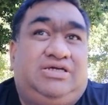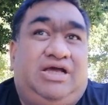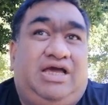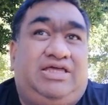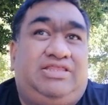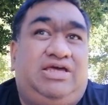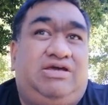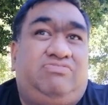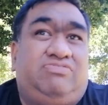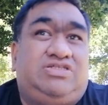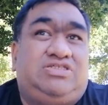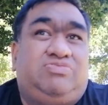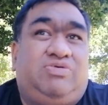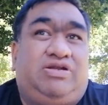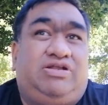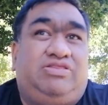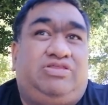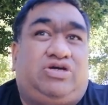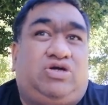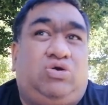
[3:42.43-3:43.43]
And that was
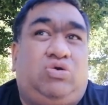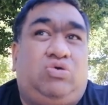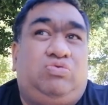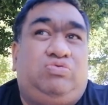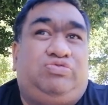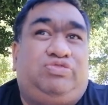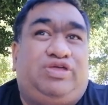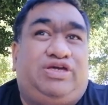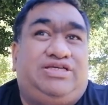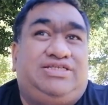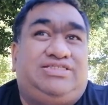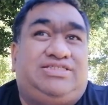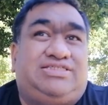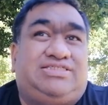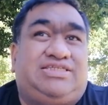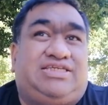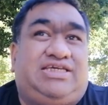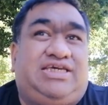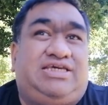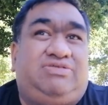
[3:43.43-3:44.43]
one of the cool things
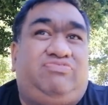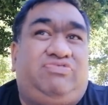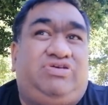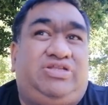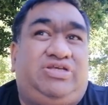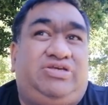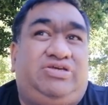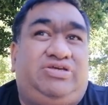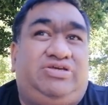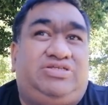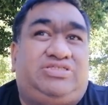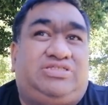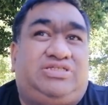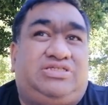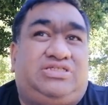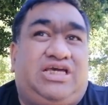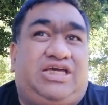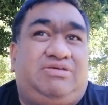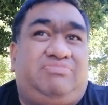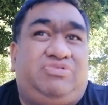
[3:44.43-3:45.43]
as a kid when you used
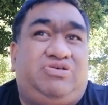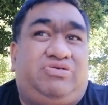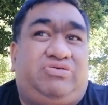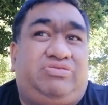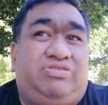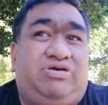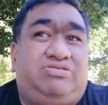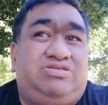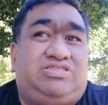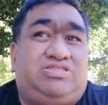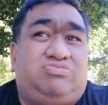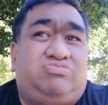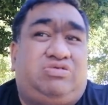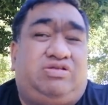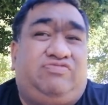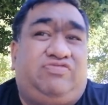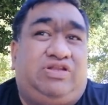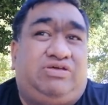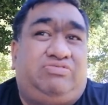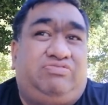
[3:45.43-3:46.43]
to take me on those
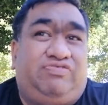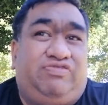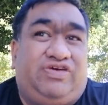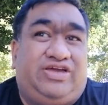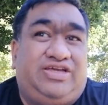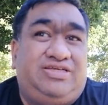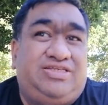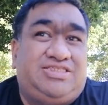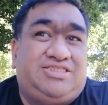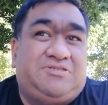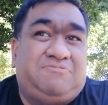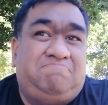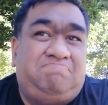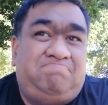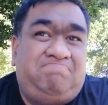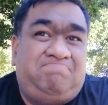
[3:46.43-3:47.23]
sort of little things.